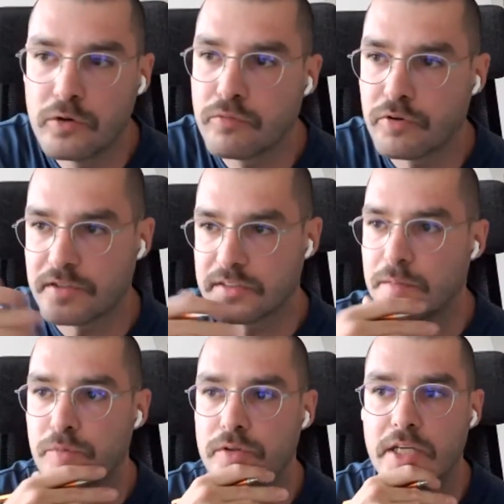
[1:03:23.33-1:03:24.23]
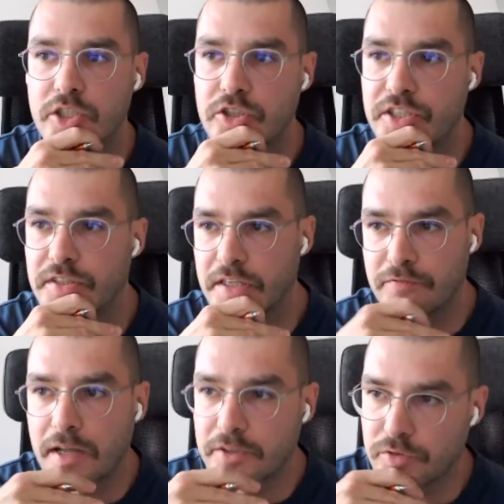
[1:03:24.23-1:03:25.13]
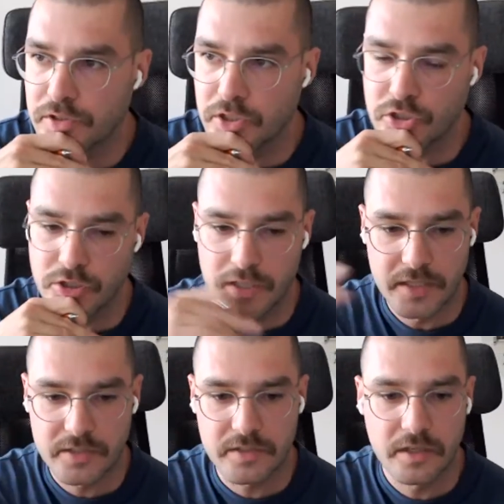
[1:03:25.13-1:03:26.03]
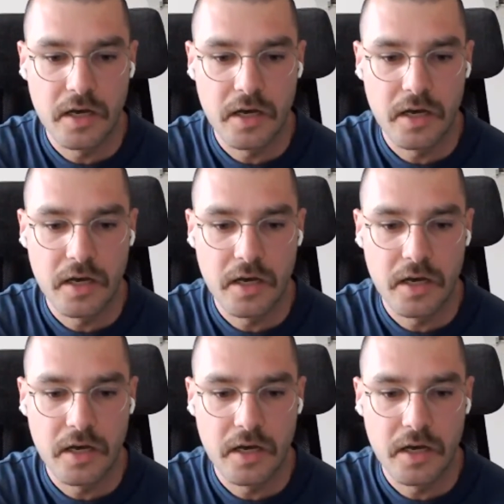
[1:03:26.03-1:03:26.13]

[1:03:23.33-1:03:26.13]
for example, Nigerian Ifa tradition is